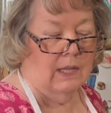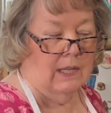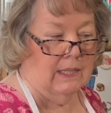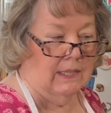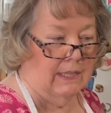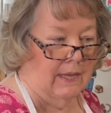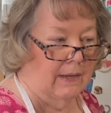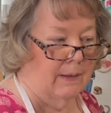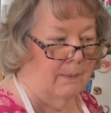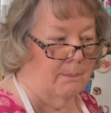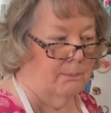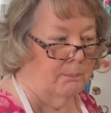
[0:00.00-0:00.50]

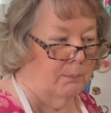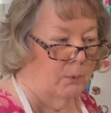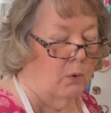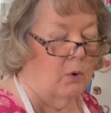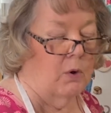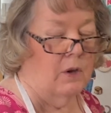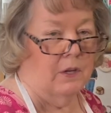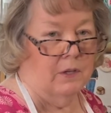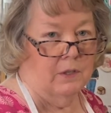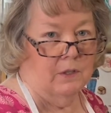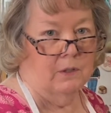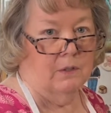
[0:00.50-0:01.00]
Let it
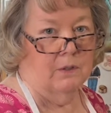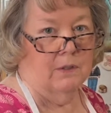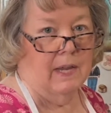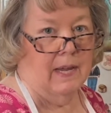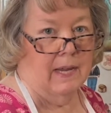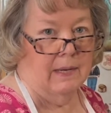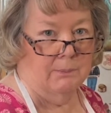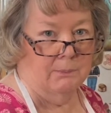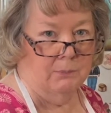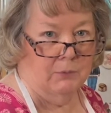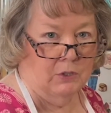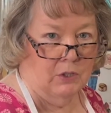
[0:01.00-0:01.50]
boil
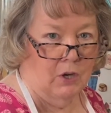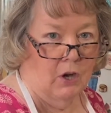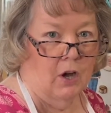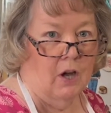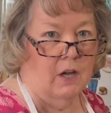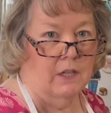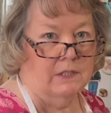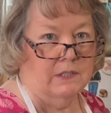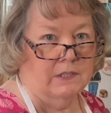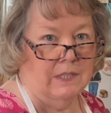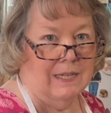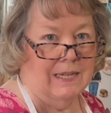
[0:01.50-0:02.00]
and
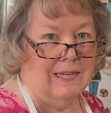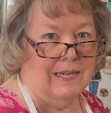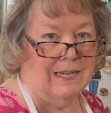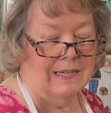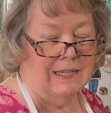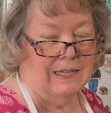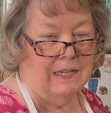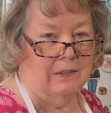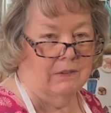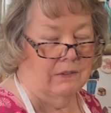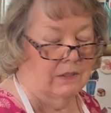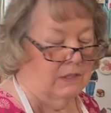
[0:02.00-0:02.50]
cause the heat and the